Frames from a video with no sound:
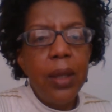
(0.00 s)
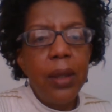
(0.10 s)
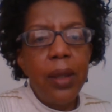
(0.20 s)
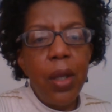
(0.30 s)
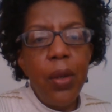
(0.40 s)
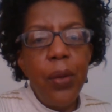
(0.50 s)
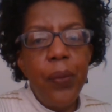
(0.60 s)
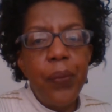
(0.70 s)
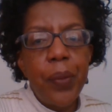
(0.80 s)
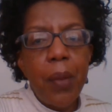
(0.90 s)

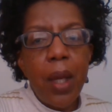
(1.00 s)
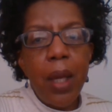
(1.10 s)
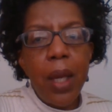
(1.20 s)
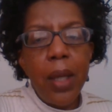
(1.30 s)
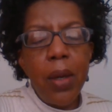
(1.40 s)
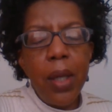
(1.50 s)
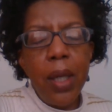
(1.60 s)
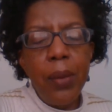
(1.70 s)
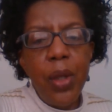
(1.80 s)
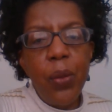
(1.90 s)
So
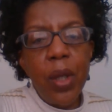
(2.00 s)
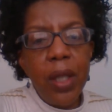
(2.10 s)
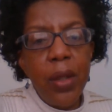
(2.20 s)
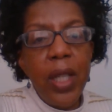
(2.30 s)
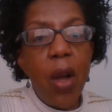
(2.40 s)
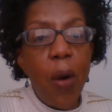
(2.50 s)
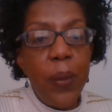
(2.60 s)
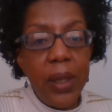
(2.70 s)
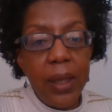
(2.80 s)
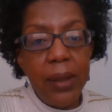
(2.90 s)
you'd want to do the
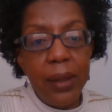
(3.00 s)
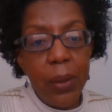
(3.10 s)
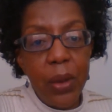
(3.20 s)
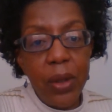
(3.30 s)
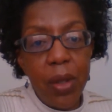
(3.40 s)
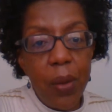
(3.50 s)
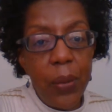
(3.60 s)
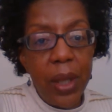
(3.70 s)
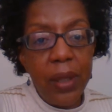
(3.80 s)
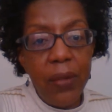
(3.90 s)
opposite to someone who's got a
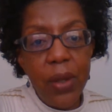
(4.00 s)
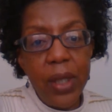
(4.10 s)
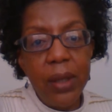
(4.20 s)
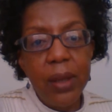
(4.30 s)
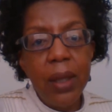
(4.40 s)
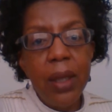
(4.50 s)
breathy voice,